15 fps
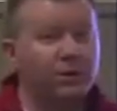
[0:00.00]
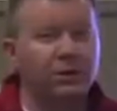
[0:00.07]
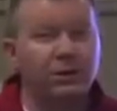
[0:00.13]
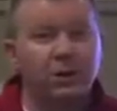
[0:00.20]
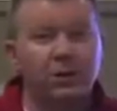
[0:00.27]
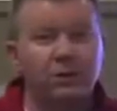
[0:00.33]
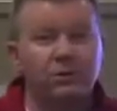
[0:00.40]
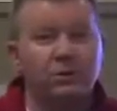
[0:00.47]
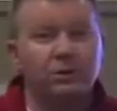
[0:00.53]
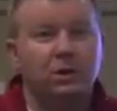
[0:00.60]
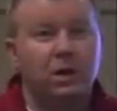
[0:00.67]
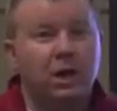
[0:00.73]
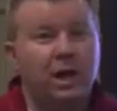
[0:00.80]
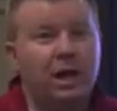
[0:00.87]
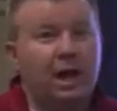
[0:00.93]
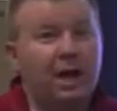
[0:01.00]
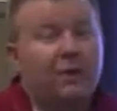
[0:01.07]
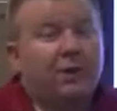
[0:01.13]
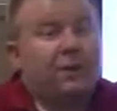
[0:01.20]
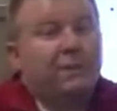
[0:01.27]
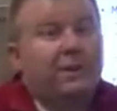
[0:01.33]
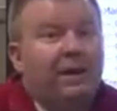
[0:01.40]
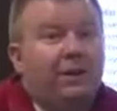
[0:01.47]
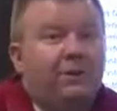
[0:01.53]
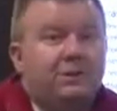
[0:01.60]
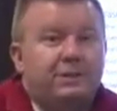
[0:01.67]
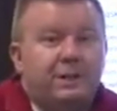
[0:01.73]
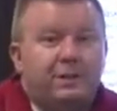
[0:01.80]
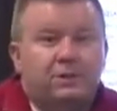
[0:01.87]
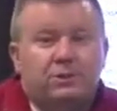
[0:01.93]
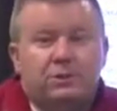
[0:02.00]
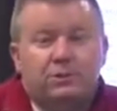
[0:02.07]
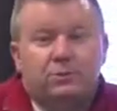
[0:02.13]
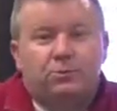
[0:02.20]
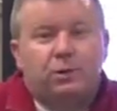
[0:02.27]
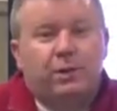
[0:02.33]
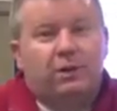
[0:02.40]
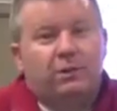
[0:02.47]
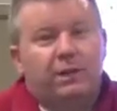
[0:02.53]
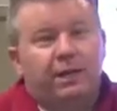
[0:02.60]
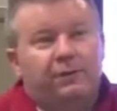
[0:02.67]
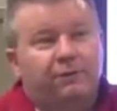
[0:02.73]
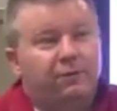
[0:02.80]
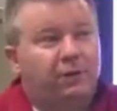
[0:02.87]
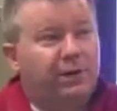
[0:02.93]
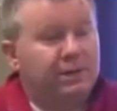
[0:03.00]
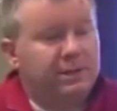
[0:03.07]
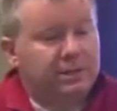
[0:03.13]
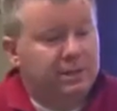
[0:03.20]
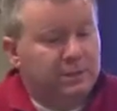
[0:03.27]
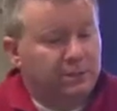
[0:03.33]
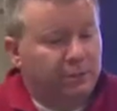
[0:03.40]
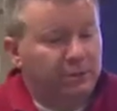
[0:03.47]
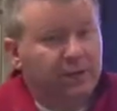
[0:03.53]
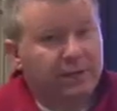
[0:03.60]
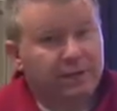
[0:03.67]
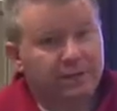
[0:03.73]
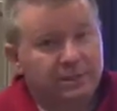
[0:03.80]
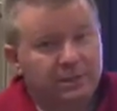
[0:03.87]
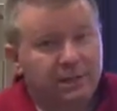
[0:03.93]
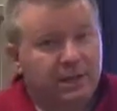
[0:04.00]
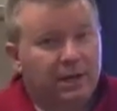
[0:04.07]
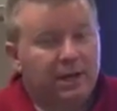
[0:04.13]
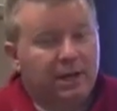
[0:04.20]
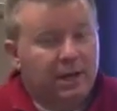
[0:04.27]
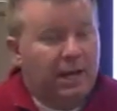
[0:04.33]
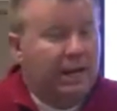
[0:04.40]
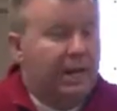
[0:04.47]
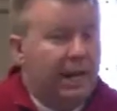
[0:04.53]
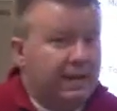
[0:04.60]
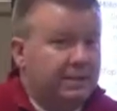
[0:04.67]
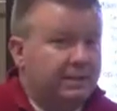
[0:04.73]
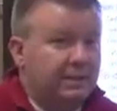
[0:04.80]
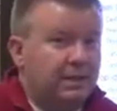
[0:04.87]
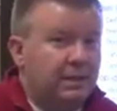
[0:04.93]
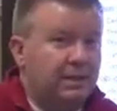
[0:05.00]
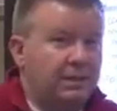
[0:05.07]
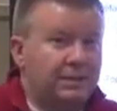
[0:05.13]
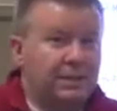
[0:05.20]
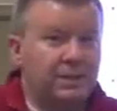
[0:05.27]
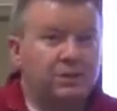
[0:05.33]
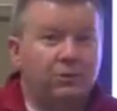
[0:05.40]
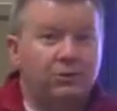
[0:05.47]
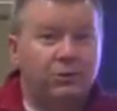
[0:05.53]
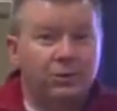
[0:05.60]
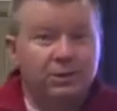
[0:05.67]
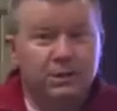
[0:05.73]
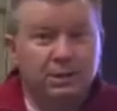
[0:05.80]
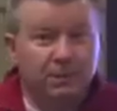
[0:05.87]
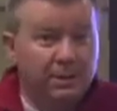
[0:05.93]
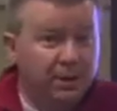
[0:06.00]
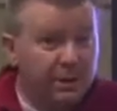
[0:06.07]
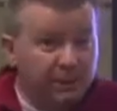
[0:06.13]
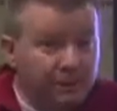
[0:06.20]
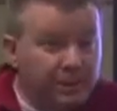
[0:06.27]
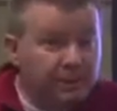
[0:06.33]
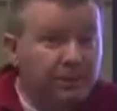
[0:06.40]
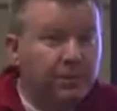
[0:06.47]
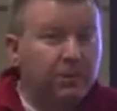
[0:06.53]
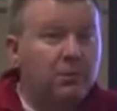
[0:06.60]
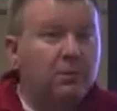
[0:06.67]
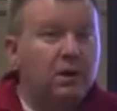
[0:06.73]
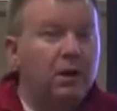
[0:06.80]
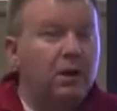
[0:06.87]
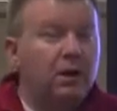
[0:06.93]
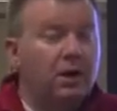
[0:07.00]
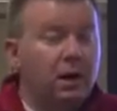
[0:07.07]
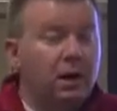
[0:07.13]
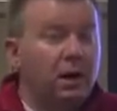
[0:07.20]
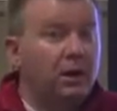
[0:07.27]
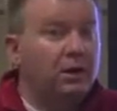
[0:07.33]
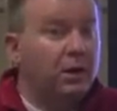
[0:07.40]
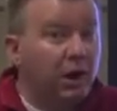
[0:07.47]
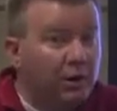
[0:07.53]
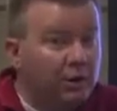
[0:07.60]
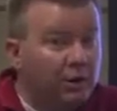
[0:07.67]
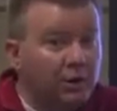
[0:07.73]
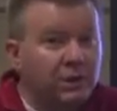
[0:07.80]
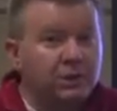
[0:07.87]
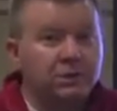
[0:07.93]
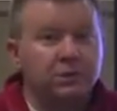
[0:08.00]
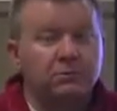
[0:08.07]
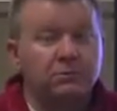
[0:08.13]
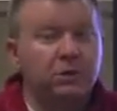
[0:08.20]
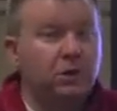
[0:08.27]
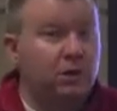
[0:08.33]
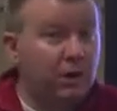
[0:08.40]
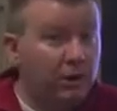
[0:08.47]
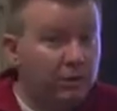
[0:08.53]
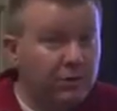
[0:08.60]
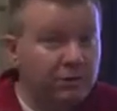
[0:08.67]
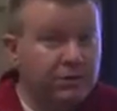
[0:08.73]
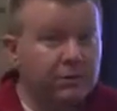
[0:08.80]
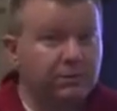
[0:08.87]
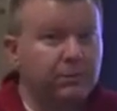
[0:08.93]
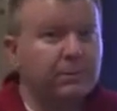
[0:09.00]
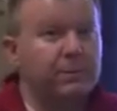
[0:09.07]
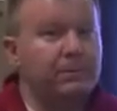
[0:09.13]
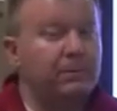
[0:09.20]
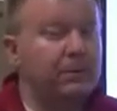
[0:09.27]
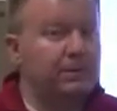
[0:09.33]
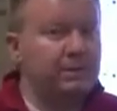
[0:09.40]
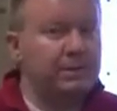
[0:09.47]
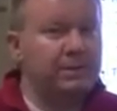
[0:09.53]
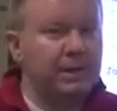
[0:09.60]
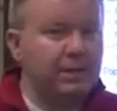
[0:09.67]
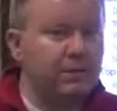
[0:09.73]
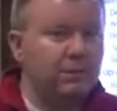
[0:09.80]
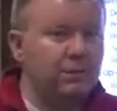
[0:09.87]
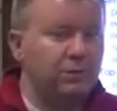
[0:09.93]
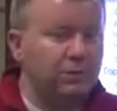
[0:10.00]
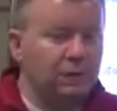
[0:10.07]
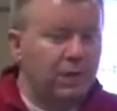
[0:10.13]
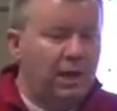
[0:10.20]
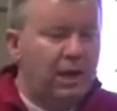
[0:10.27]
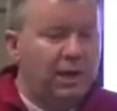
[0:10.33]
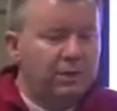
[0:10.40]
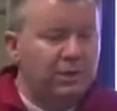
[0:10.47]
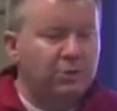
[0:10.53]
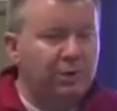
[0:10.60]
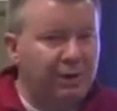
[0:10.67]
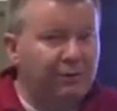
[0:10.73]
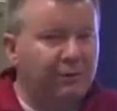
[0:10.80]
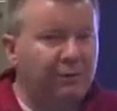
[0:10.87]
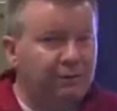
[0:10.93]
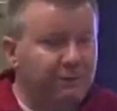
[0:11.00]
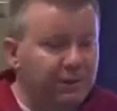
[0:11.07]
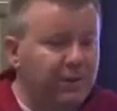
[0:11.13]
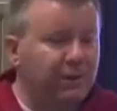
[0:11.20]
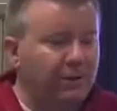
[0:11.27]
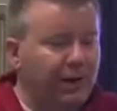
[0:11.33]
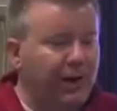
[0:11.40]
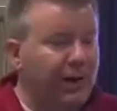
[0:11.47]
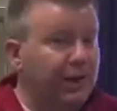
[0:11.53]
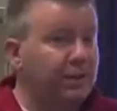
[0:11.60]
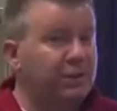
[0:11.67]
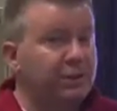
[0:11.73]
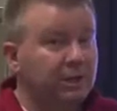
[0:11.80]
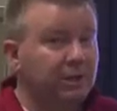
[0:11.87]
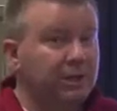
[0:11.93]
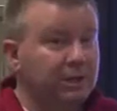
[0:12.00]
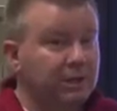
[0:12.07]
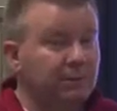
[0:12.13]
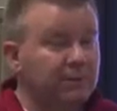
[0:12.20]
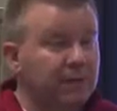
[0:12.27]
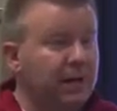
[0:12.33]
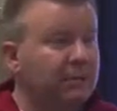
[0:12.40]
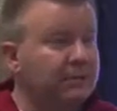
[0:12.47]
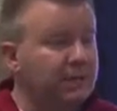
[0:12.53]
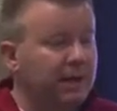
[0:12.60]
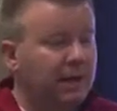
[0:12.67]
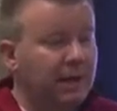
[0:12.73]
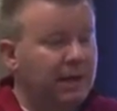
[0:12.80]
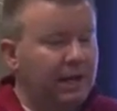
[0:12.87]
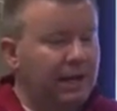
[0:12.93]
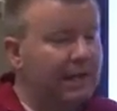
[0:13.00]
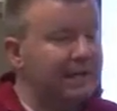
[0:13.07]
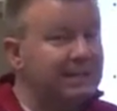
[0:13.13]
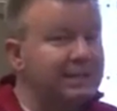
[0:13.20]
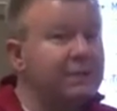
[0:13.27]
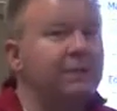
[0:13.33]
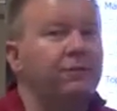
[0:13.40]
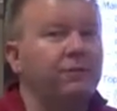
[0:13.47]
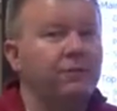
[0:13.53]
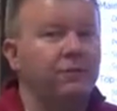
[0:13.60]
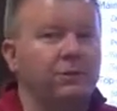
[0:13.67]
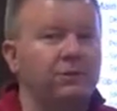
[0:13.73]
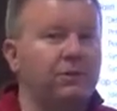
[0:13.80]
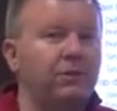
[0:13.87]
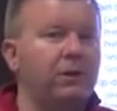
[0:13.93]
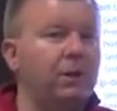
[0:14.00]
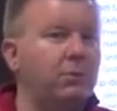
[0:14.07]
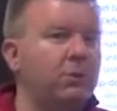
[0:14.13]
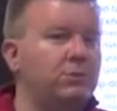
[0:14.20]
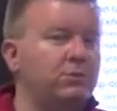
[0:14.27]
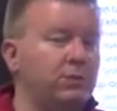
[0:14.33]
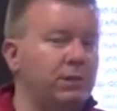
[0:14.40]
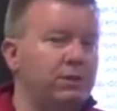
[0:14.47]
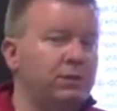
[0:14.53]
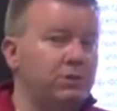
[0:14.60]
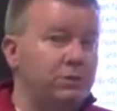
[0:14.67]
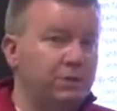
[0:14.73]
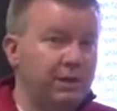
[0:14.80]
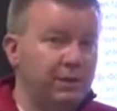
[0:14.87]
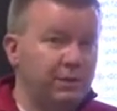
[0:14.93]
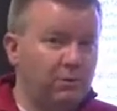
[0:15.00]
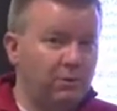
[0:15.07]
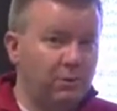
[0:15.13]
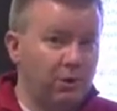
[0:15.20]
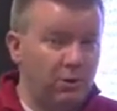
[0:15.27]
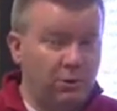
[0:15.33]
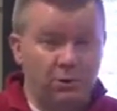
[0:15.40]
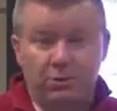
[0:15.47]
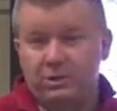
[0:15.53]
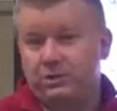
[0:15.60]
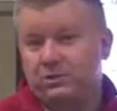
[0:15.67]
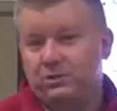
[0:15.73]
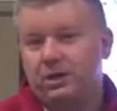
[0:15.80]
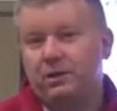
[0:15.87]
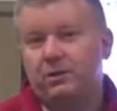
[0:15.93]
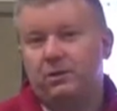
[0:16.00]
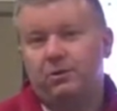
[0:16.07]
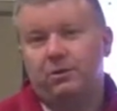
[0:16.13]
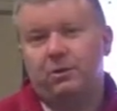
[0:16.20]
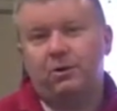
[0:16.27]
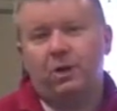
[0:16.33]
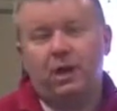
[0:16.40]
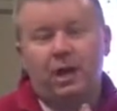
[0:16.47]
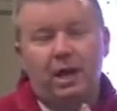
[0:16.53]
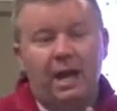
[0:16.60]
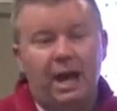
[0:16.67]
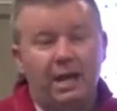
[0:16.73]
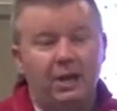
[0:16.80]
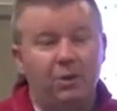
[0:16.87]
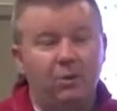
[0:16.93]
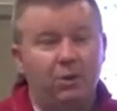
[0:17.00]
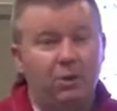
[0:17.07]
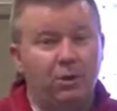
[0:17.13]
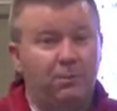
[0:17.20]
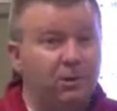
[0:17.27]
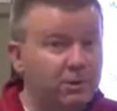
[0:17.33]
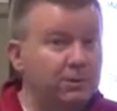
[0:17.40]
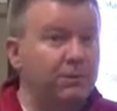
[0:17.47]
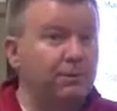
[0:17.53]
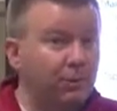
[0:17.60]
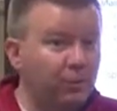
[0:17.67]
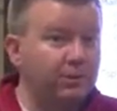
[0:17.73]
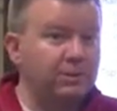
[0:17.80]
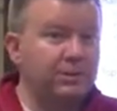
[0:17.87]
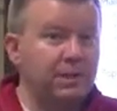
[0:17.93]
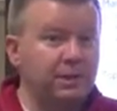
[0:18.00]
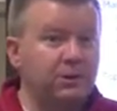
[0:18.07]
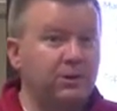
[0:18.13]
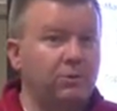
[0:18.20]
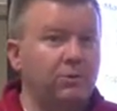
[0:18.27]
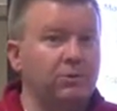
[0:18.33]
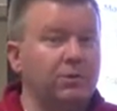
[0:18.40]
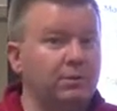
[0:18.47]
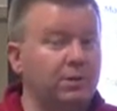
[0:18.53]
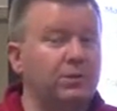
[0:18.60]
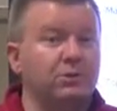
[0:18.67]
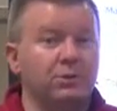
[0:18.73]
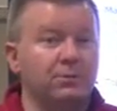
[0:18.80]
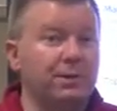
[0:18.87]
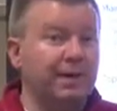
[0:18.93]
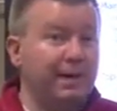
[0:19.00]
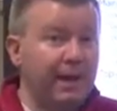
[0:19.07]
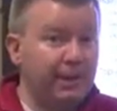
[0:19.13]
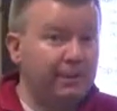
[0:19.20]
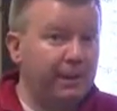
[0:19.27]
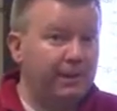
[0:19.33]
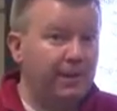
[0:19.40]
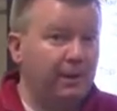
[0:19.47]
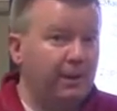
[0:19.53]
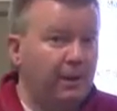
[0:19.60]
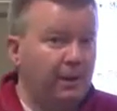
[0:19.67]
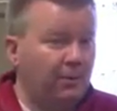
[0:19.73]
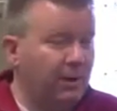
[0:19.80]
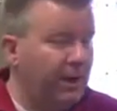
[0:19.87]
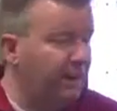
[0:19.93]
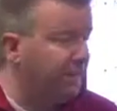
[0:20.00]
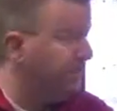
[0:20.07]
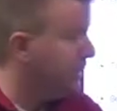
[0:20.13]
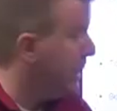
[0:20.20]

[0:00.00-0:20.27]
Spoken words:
of those. And there can be other stakeholders as well. Like for instance, for us at NASA, stakeholder is the American people, Congress, you know, all those different people can be stakeholders. So you have to figure out, and sometimes it is difficult to figure out which one is your stakeholder, or who is your stakeholder, and who are the most important stakeholders to make sure you make happy. Right?